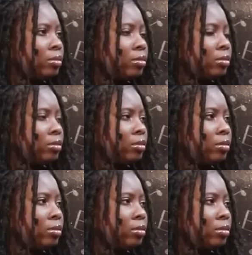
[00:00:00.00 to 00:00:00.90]

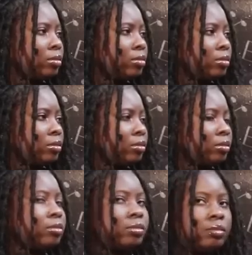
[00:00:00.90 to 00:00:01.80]

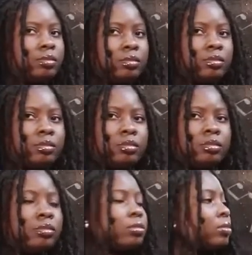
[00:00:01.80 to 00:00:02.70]

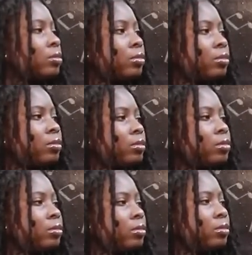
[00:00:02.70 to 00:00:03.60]

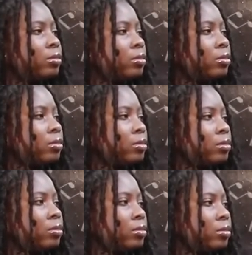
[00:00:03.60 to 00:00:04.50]

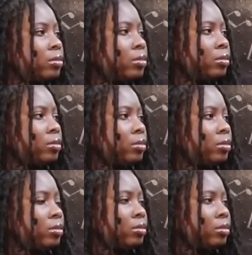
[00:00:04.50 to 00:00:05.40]

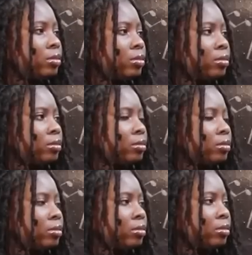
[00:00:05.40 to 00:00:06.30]

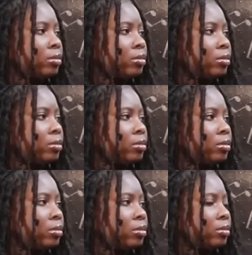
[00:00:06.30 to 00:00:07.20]

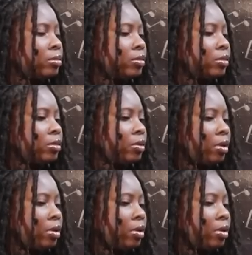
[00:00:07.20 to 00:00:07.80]
(silent)